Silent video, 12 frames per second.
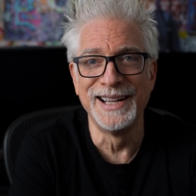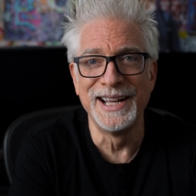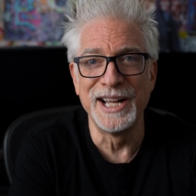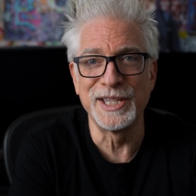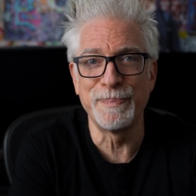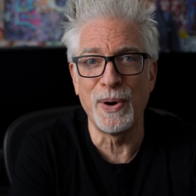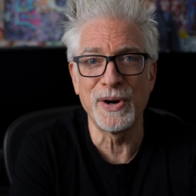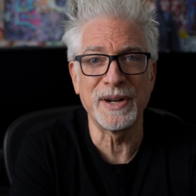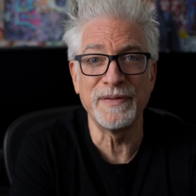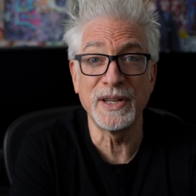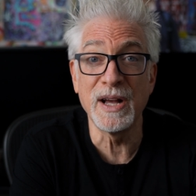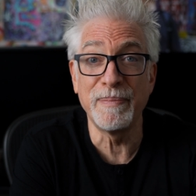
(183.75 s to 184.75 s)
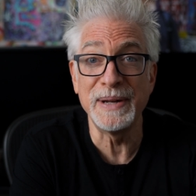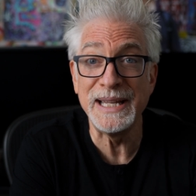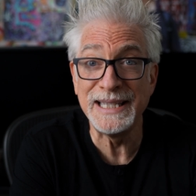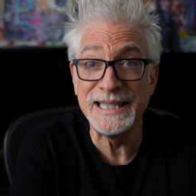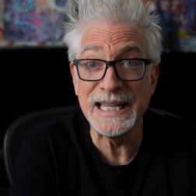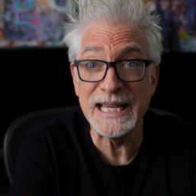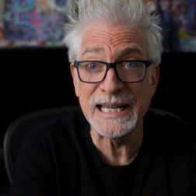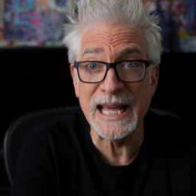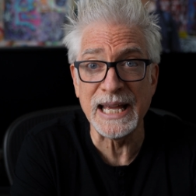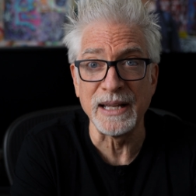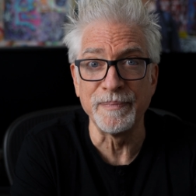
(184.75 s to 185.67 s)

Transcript: It's part of the company's DNA.